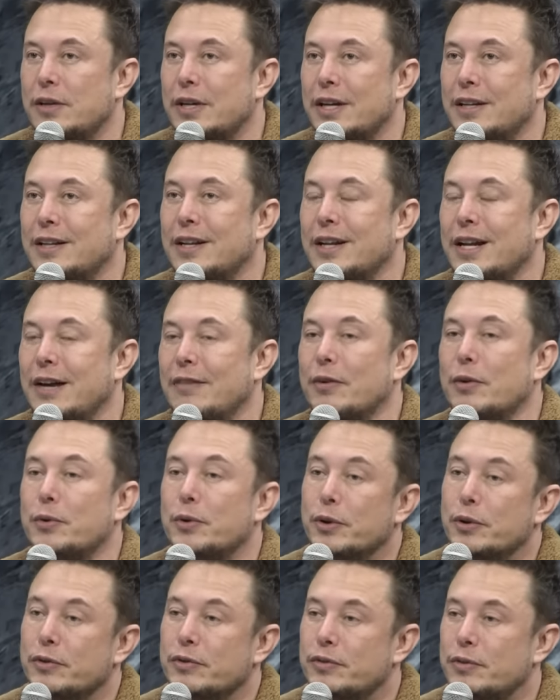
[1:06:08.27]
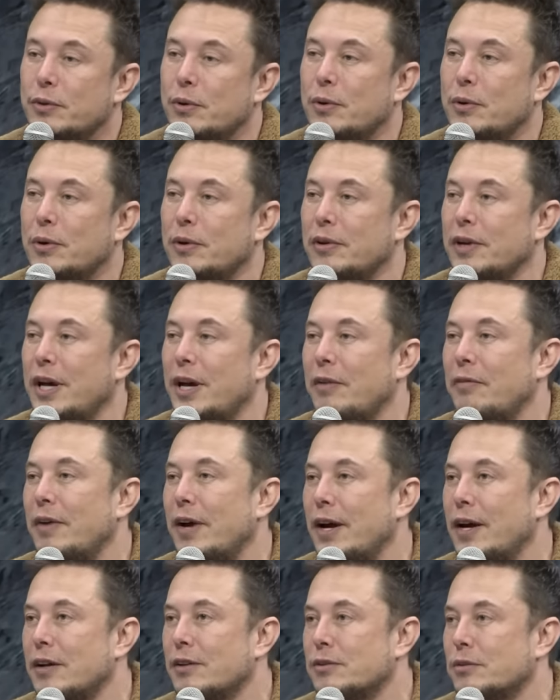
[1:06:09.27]
it didn't have a roof or
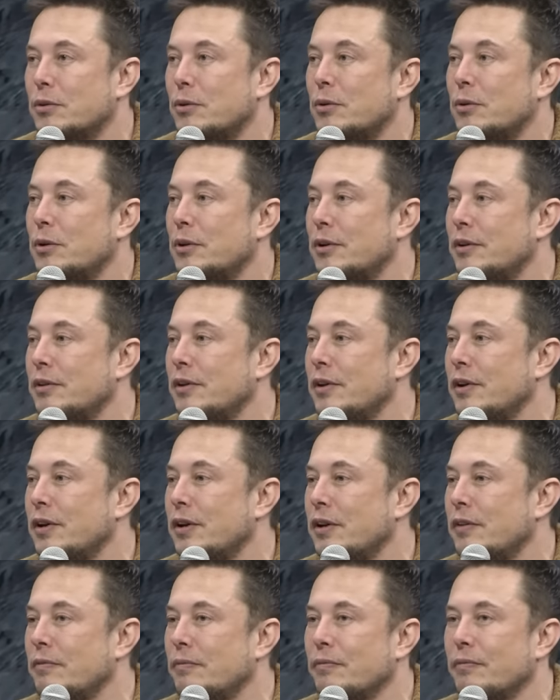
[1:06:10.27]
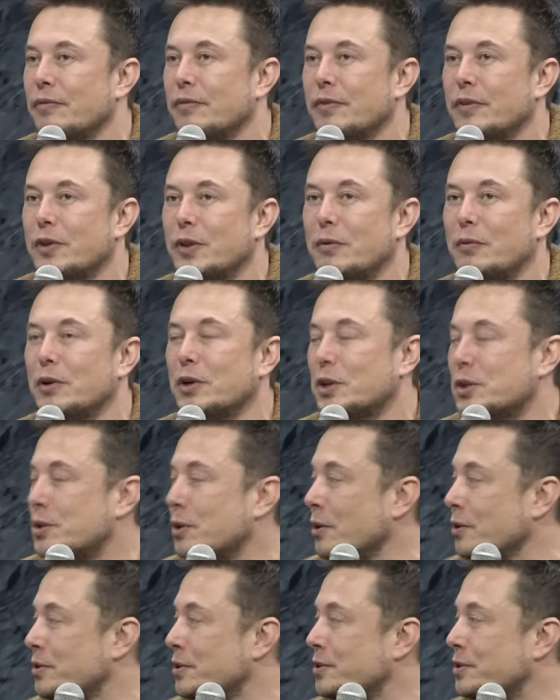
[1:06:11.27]
airbags or a thermal
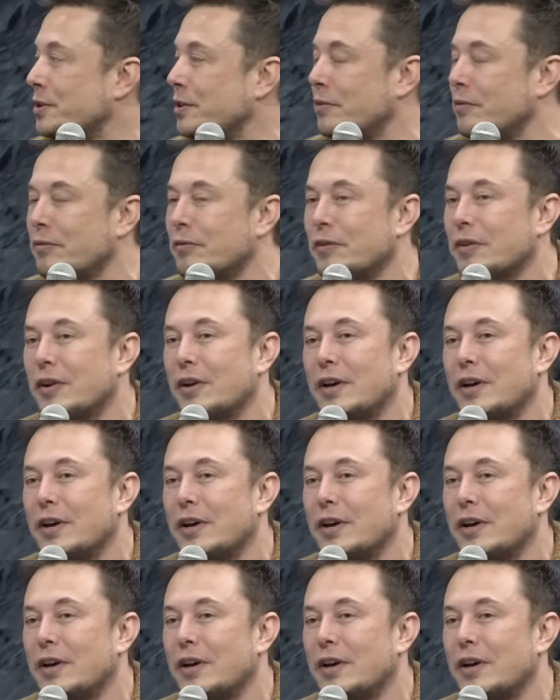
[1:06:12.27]
control system,